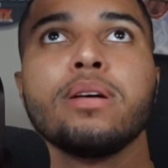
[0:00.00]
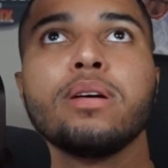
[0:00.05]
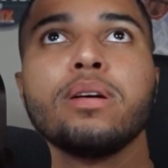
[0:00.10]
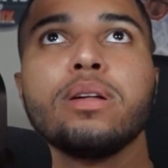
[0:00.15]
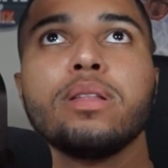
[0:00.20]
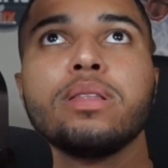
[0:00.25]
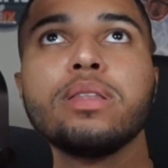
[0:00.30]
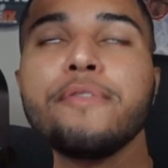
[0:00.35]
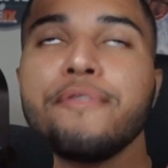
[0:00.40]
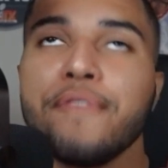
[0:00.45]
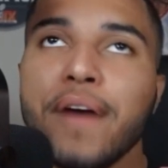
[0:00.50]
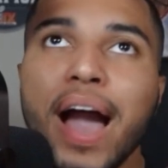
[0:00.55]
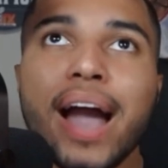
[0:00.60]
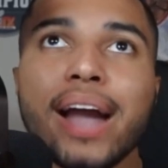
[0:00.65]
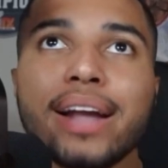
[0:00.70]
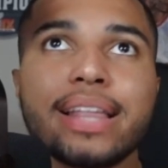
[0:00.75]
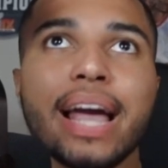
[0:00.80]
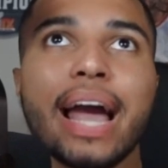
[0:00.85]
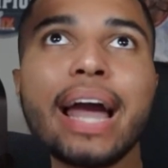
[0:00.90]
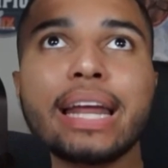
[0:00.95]
the
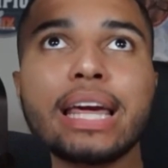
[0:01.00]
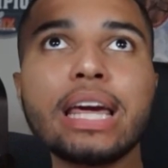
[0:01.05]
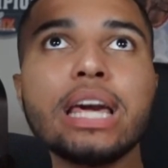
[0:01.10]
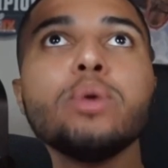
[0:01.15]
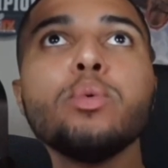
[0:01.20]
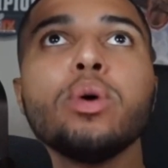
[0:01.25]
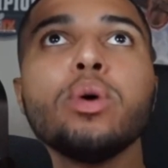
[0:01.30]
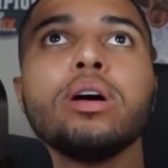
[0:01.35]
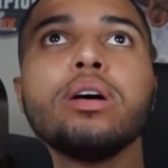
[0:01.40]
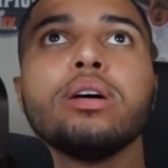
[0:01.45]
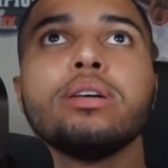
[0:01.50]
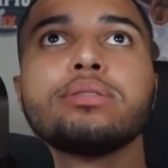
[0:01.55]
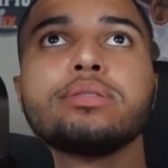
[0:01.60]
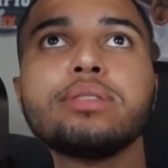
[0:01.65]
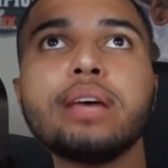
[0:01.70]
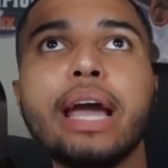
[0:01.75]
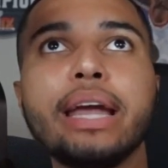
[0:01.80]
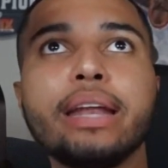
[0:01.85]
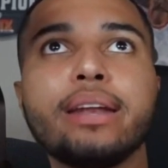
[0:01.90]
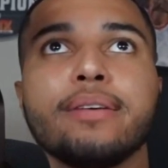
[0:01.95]
fact that he was
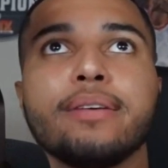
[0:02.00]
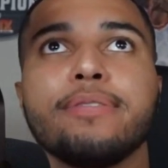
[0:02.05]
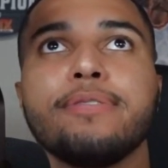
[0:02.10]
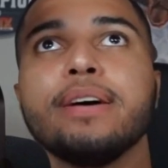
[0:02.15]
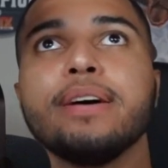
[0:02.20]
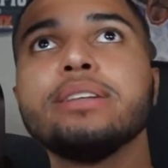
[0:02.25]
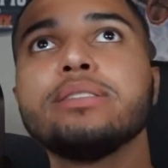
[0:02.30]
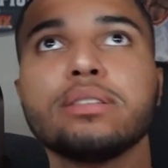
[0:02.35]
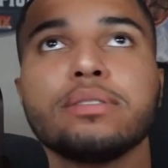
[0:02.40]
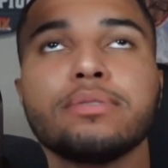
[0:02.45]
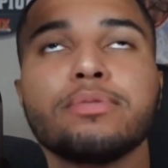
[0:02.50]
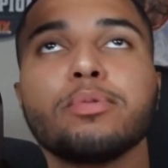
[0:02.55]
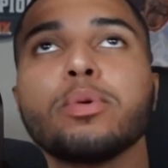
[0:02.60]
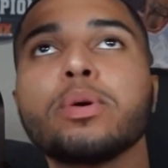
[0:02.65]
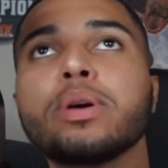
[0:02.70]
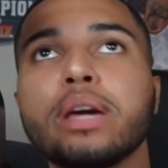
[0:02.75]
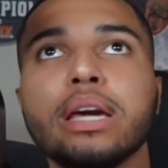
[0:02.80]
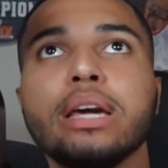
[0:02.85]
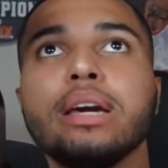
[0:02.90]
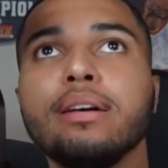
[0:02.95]
a defensive
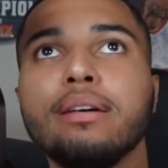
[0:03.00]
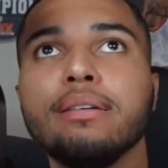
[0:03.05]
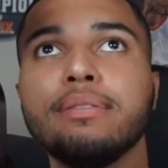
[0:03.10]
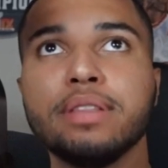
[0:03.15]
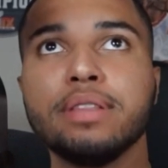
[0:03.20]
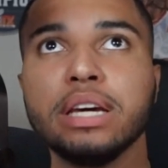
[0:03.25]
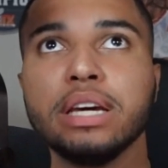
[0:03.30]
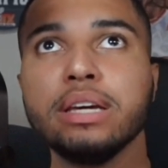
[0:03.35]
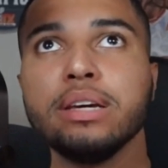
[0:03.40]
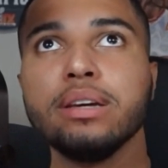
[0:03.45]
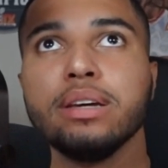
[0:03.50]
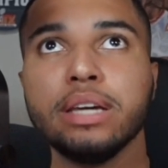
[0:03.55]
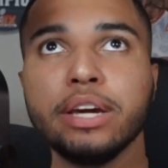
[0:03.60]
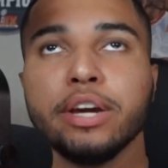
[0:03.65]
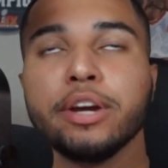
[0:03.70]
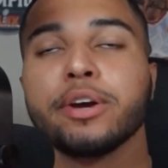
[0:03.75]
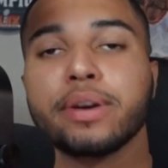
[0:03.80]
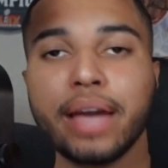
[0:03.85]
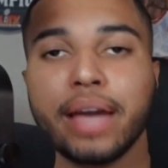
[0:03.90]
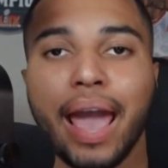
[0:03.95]
rookie of the
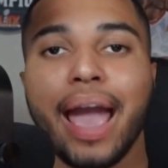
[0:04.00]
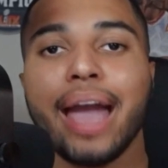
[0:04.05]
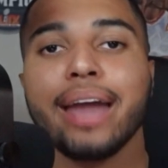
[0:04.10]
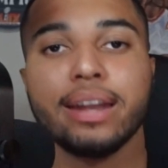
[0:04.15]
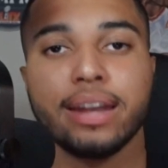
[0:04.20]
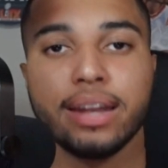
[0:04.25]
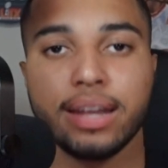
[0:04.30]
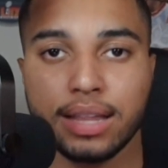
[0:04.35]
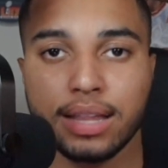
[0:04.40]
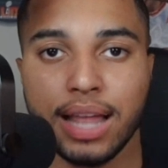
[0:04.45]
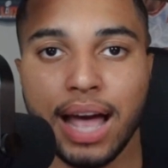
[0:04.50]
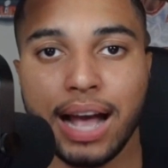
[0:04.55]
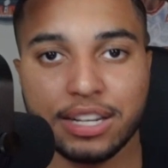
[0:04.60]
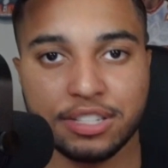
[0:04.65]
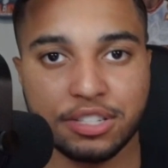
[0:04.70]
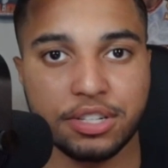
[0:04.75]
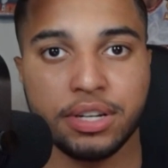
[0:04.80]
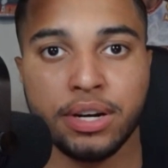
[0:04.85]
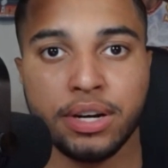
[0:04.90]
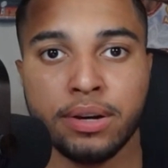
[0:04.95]
year candidate
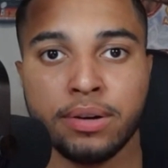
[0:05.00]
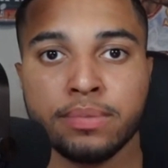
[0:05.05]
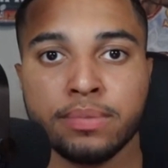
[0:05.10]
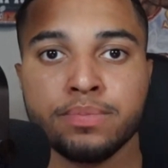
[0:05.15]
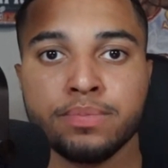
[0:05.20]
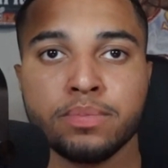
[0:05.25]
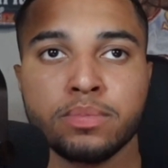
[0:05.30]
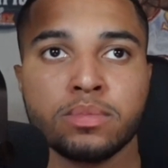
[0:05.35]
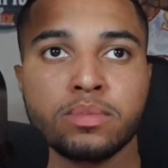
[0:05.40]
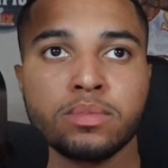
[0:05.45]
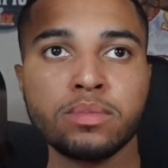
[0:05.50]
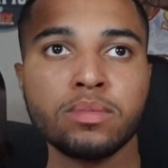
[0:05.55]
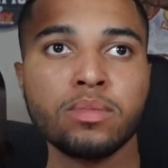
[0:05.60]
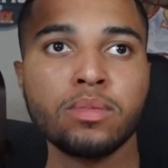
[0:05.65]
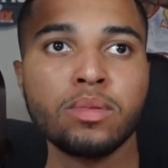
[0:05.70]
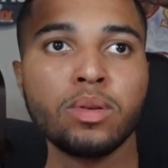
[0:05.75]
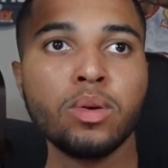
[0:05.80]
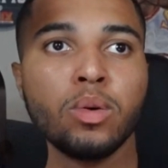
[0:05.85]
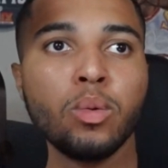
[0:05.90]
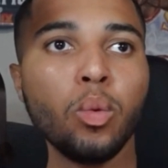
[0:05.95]
last year
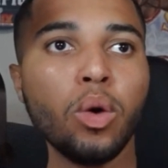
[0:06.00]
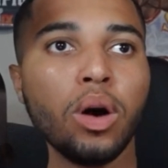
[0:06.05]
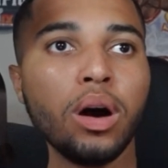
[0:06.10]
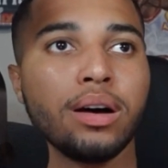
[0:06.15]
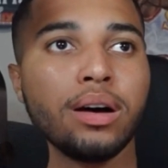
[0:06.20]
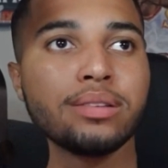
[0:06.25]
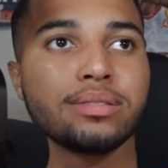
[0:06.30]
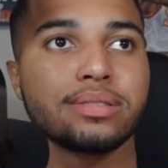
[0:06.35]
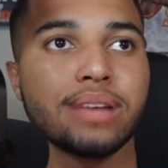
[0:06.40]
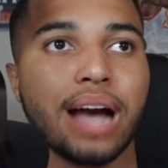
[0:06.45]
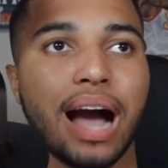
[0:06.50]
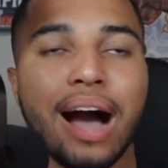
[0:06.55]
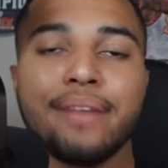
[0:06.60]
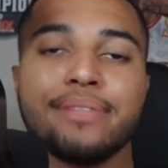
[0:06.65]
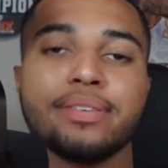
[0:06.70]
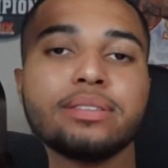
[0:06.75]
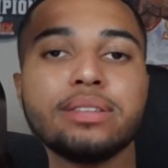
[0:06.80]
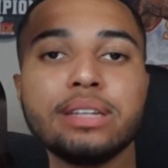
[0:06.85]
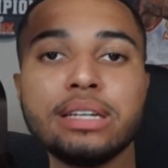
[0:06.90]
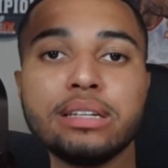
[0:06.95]
was
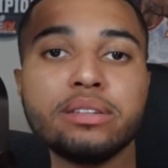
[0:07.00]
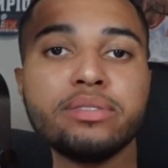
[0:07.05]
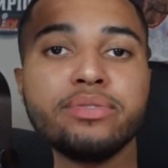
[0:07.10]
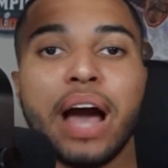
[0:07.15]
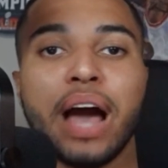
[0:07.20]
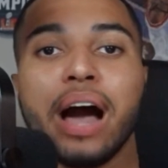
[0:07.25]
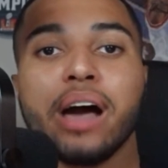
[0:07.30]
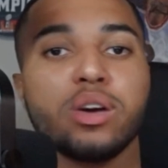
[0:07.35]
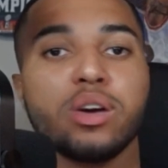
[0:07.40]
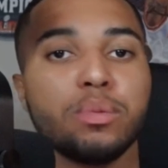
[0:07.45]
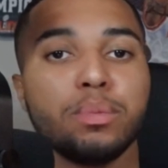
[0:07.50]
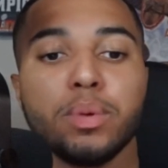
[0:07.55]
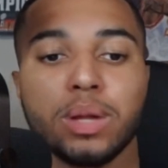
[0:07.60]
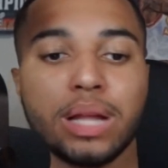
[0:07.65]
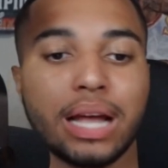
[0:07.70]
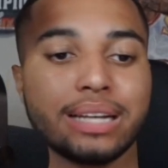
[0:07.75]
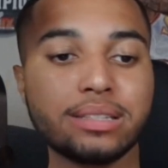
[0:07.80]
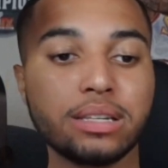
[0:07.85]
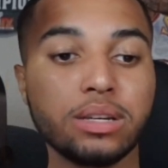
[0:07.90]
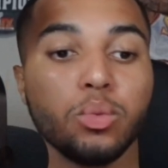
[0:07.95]
obviously as valuable
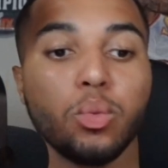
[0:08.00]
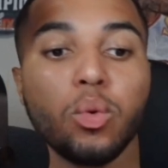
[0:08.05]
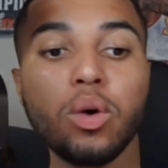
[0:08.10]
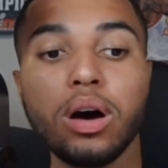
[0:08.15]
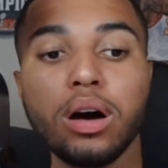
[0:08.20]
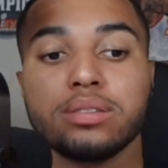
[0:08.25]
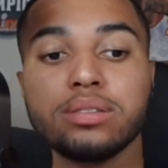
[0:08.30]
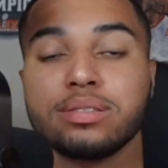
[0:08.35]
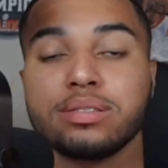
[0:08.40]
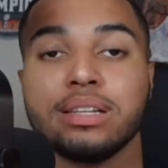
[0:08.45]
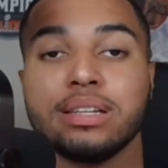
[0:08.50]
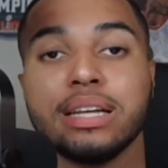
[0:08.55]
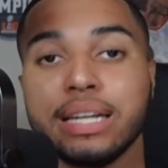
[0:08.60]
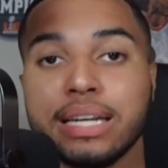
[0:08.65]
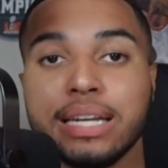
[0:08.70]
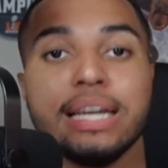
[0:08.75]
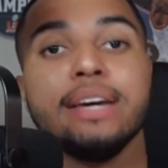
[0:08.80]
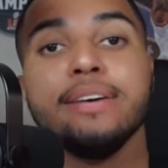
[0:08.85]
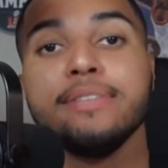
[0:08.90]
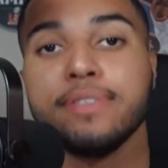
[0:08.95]
as he was to the
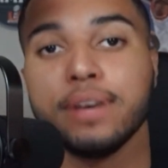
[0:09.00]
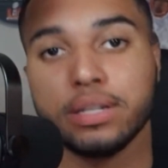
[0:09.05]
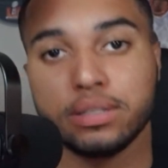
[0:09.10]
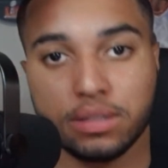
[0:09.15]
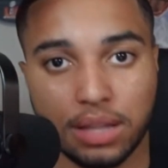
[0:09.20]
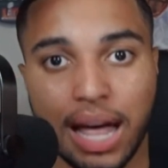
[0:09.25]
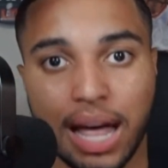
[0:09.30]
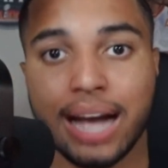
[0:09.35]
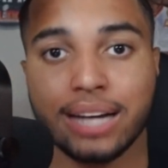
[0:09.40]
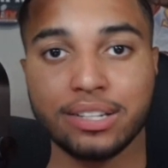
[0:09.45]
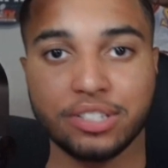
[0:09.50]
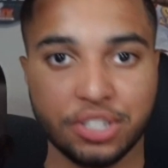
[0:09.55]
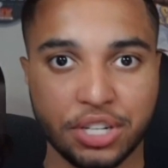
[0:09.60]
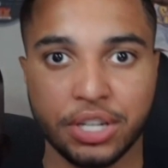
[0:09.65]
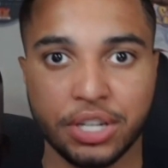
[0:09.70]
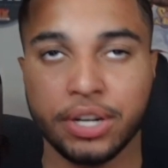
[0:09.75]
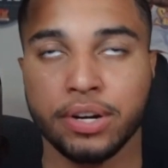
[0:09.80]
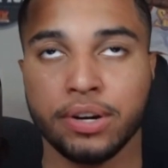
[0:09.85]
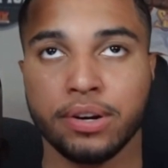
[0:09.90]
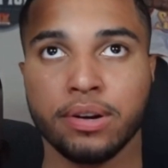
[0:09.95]
defense last
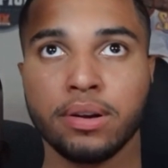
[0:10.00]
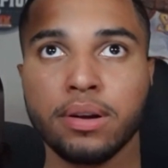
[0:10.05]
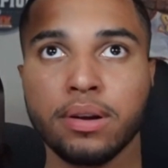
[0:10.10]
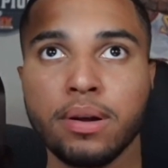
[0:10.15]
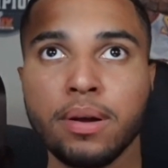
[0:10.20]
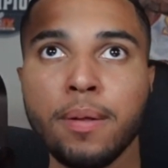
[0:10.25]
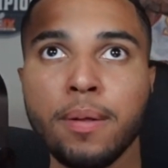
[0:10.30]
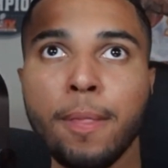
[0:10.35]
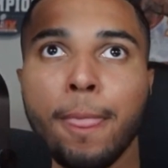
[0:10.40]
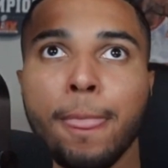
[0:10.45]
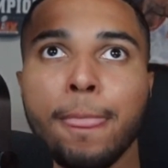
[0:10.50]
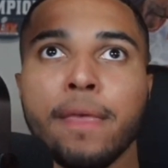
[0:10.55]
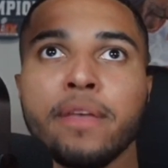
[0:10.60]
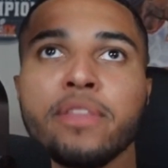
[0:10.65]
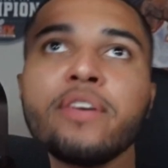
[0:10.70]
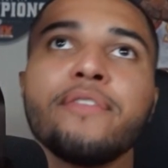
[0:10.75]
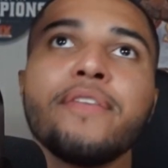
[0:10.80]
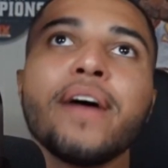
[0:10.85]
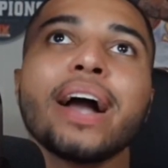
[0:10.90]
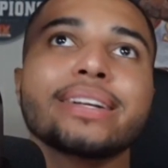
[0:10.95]
year.
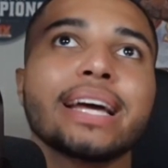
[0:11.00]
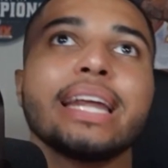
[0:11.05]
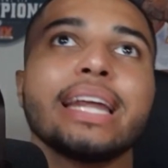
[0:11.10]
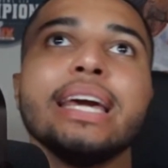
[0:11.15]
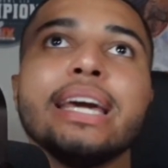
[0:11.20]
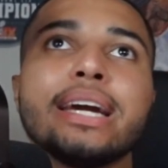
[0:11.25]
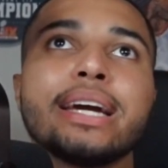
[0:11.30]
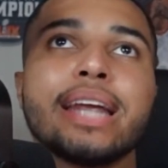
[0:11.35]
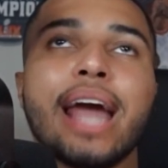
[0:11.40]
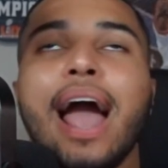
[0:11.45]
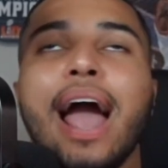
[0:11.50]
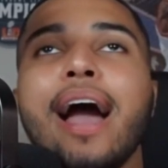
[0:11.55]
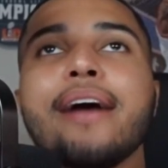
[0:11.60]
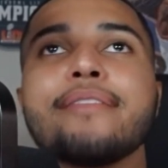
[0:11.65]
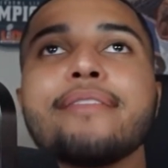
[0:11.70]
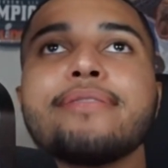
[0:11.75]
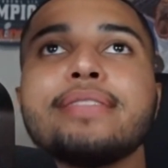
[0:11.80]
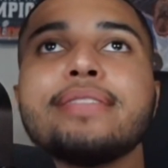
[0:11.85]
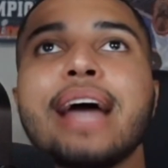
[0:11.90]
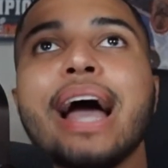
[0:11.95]
The fact that he could
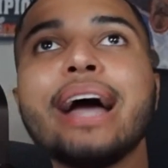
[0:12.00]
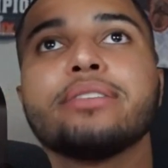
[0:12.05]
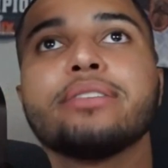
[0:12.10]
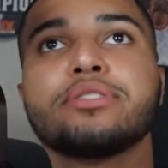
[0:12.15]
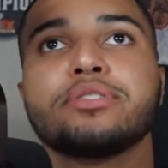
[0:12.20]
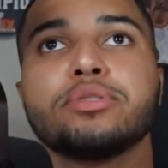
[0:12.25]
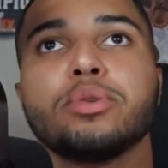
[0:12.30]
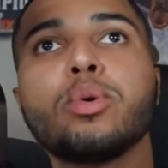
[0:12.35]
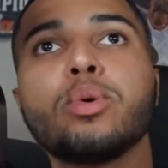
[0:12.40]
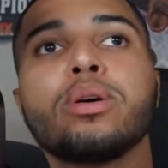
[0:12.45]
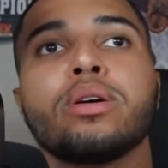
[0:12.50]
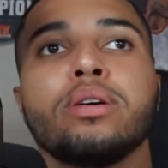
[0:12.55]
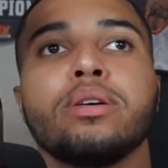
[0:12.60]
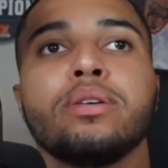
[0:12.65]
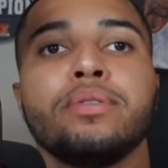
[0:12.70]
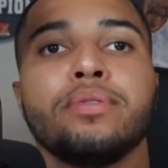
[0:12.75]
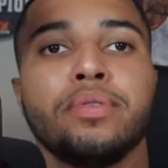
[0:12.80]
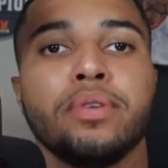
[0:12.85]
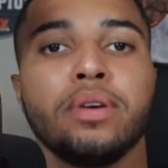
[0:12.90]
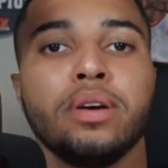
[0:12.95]
have that sort
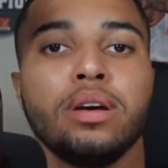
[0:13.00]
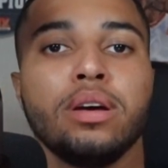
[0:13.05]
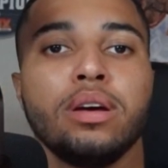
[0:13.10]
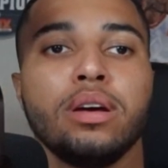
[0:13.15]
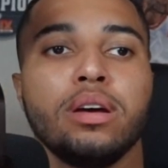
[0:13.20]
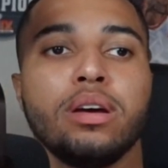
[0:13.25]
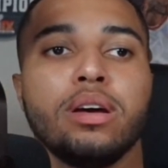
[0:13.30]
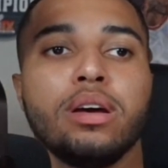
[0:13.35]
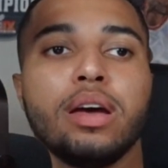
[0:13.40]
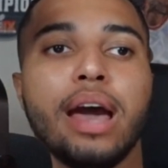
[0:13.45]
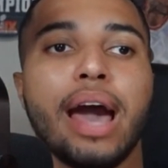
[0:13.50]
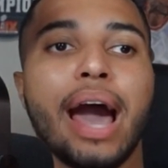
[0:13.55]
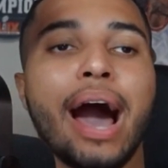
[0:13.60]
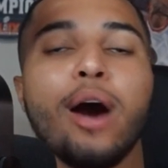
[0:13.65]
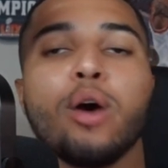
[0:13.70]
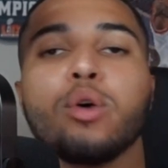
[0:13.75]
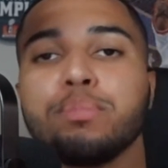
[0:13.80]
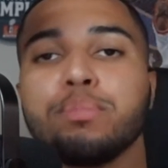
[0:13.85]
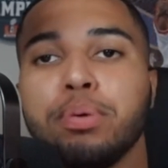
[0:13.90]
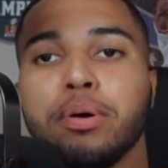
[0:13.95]
of
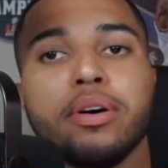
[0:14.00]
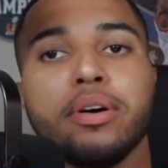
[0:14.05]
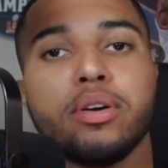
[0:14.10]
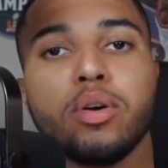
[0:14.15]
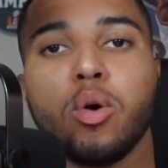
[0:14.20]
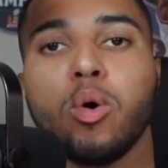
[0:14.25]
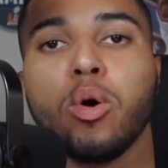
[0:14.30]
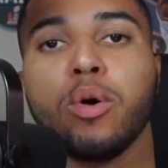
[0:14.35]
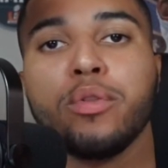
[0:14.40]
output on